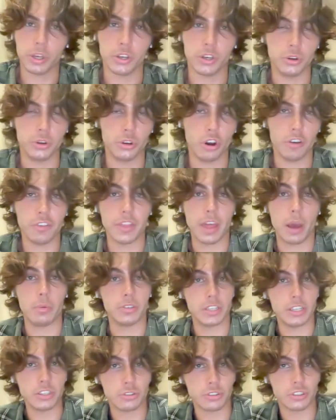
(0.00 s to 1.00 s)
a good offer that
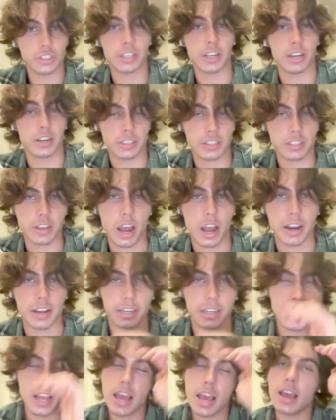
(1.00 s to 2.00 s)
was interesting and
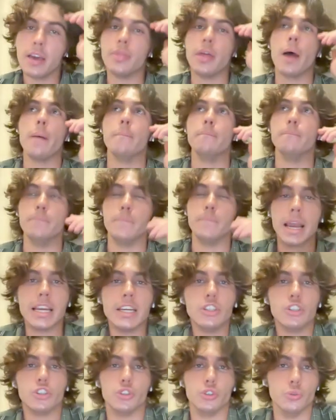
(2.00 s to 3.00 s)
exciting that
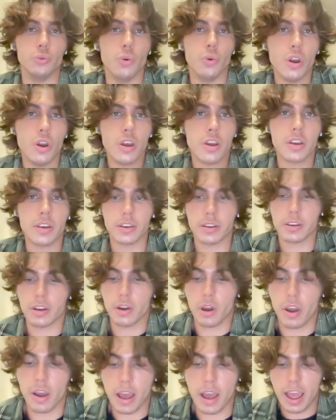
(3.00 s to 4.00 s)
made you
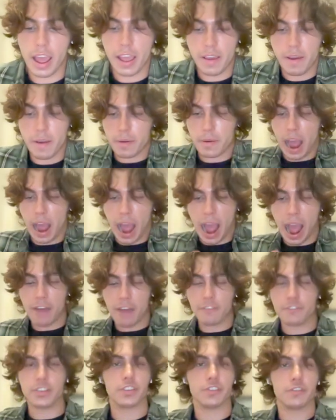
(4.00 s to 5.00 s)

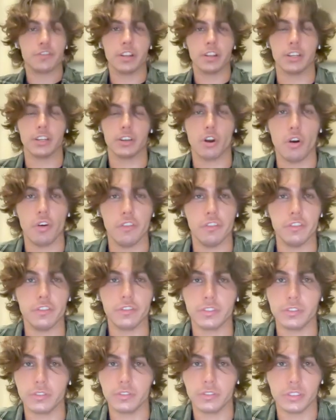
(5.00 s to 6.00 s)
have this feeling
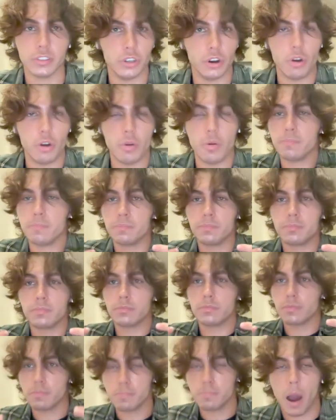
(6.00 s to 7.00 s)
of,
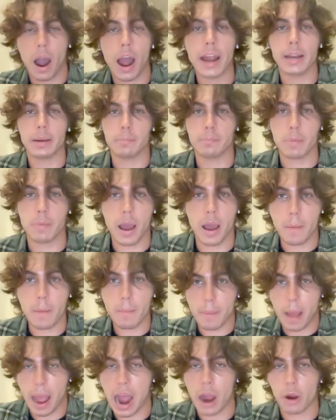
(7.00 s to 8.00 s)
buying
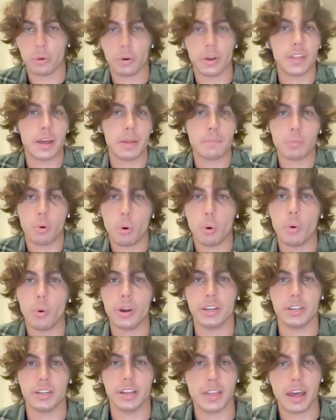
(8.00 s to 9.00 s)
power at that
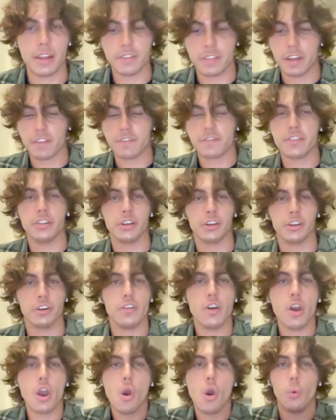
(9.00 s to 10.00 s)
point and that feeling of
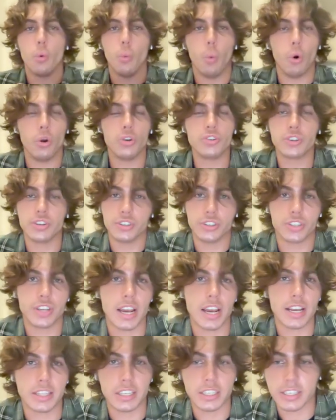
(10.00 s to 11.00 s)
wanting to
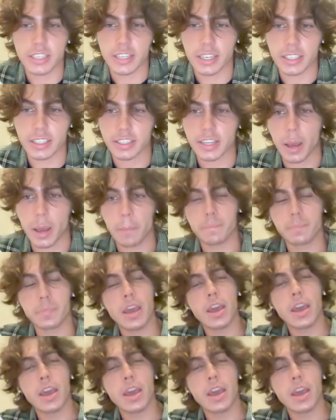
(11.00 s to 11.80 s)
take this next step.